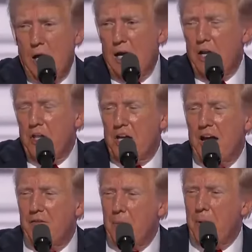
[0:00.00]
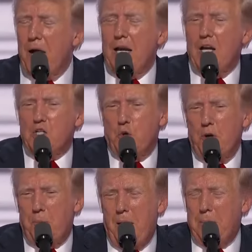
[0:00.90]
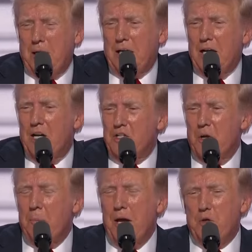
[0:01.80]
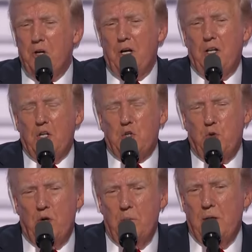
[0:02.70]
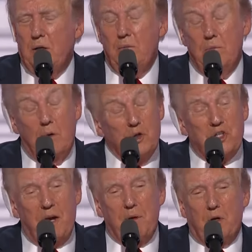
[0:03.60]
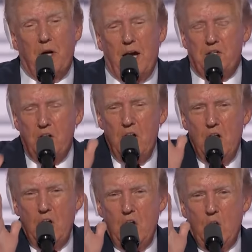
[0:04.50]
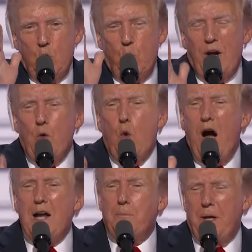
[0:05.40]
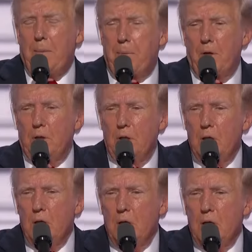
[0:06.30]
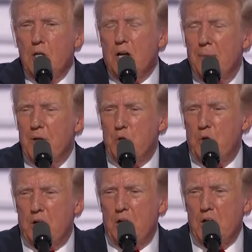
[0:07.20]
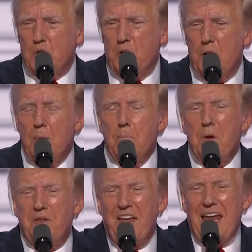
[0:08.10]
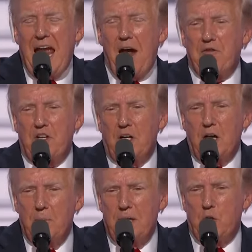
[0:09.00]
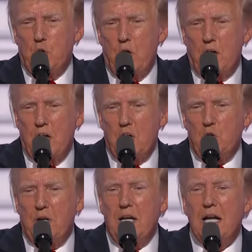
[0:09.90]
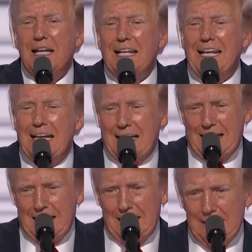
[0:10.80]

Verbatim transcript: and I think everybody, as a Republican, as a patriot in this room, and most Democrats, we want people to come into our country, but they have to come into our country legally.